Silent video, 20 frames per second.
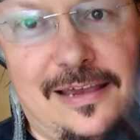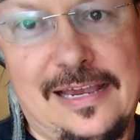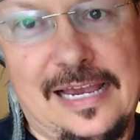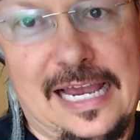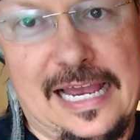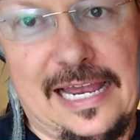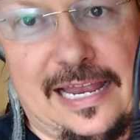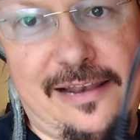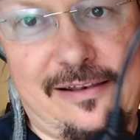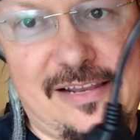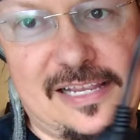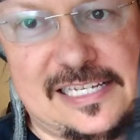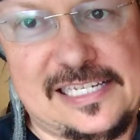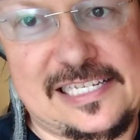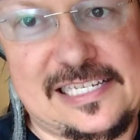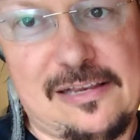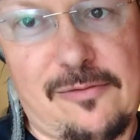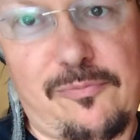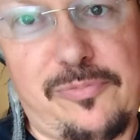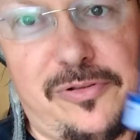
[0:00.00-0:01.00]
And this
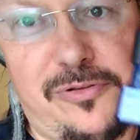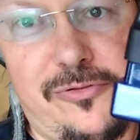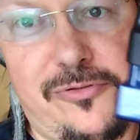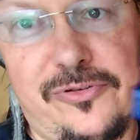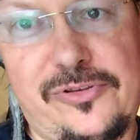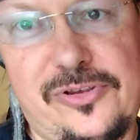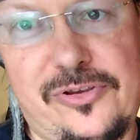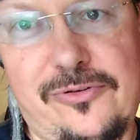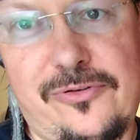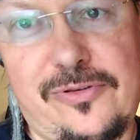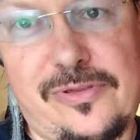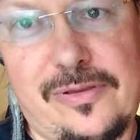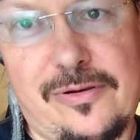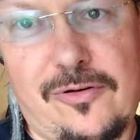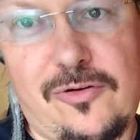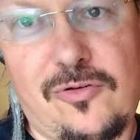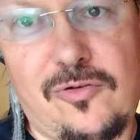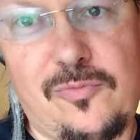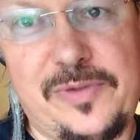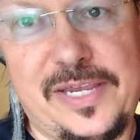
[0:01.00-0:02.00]
is a Bluetooth
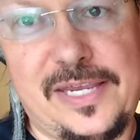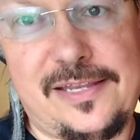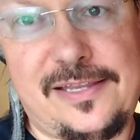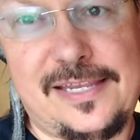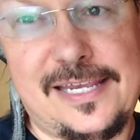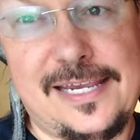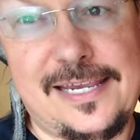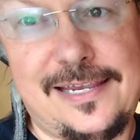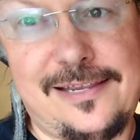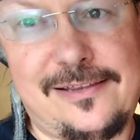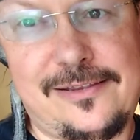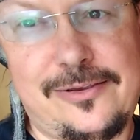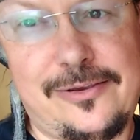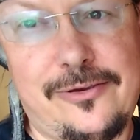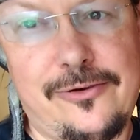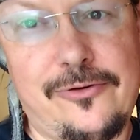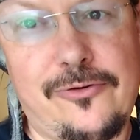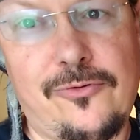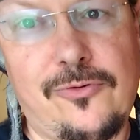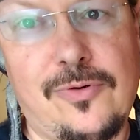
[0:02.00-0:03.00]

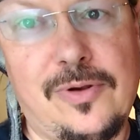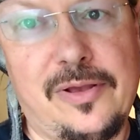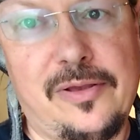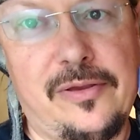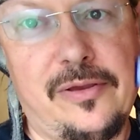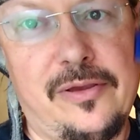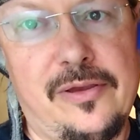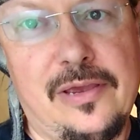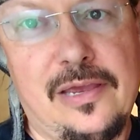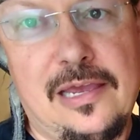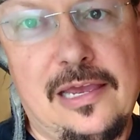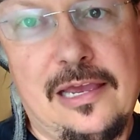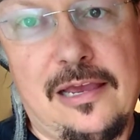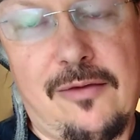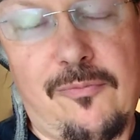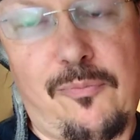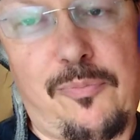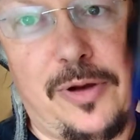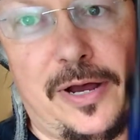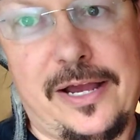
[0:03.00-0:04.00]
OBD2.
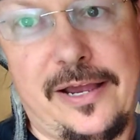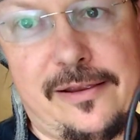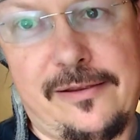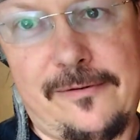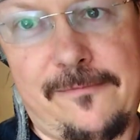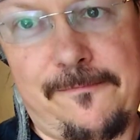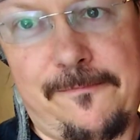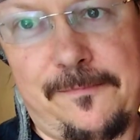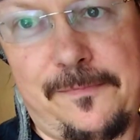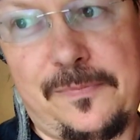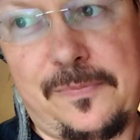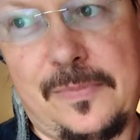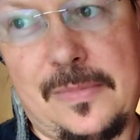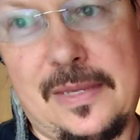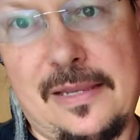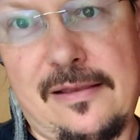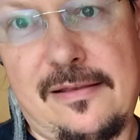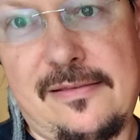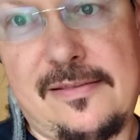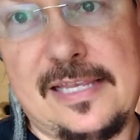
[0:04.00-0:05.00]
But
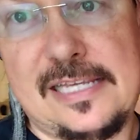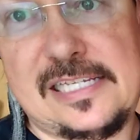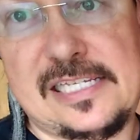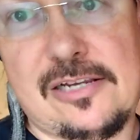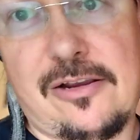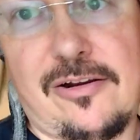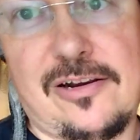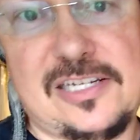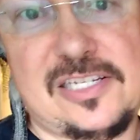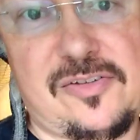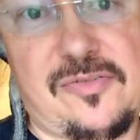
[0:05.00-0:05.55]
this car's